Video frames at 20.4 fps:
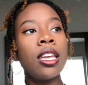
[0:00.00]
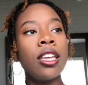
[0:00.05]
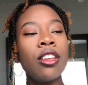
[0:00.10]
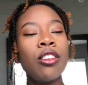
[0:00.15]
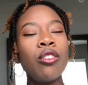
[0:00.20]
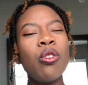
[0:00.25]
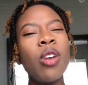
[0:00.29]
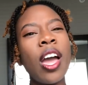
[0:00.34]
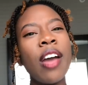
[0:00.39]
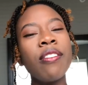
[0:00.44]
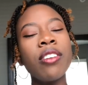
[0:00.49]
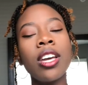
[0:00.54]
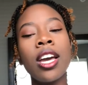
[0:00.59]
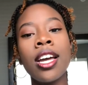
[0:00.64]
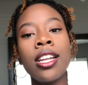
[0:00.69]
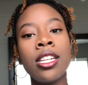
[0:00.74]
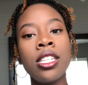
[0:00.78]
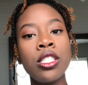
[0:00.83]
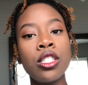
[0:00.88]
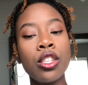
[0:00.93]
You haven't
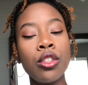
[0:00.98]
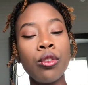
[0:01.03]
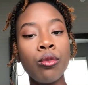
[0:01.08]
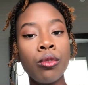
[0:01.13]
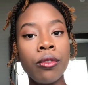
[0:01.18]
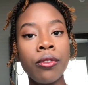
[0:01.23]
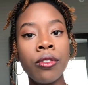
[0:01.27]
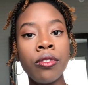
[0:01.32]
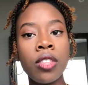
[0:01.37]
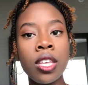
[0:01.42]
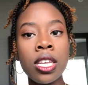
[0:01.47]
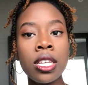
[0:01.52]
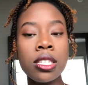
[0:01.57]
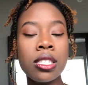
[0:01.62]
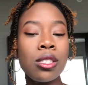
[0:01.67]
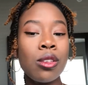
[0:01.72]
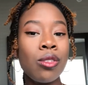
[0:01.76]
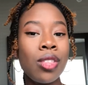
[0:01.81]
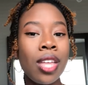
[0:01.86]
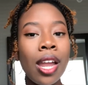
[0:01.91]
gotten into the groove of things.
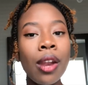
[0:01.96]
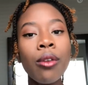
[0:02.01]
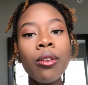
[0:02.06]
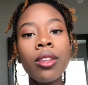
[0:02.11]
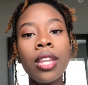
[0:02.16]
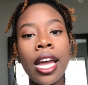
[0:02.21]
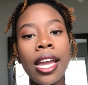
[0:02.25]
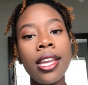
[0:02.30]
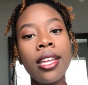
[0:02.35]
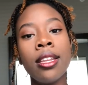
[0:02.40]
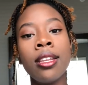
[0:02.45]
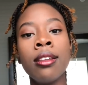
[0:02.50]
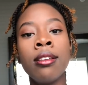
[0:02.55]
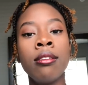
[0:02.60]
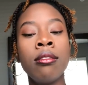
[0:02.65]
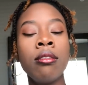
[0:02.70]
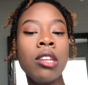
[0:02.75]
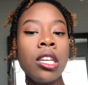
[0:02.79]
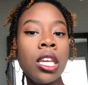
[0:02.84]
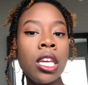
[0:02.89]
So that'll lighten
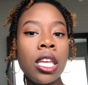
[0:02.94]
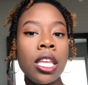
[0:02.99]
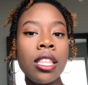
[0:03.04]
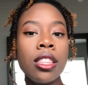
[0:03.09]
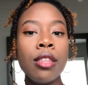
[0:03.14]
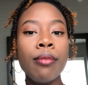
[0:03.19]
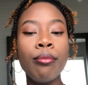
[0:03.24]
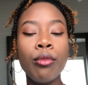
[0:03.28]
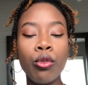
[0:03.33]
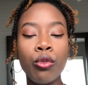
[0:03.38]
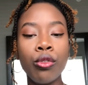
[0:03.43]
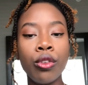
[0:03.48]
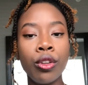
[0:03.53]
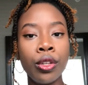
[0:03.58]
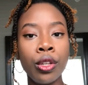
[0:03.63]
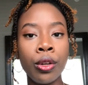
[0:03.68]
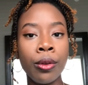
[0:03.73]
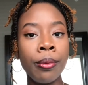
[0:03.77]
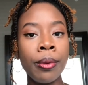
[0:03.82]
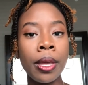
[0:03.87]
the mood a
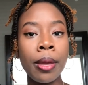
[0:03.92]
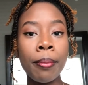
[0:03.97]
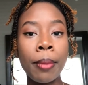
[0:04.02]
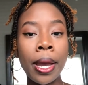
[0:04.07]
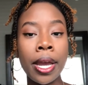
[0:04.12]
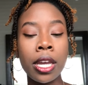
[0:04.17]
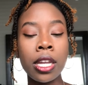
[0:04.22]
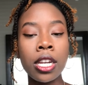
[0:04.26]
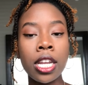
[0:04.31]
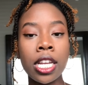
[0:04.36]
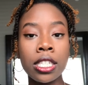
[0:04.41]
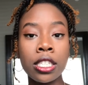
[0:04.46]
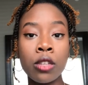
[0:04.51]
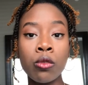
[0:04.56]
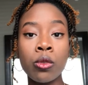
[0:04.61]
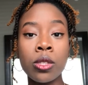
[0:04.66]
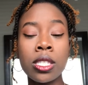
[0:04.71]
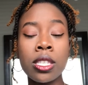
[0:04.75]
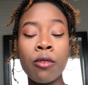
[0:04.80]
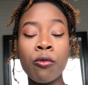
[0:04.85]
little bit by connecting
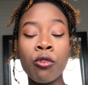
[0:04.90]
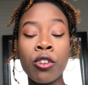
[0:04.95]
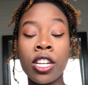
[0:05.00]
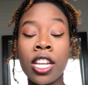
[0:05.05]
with someone.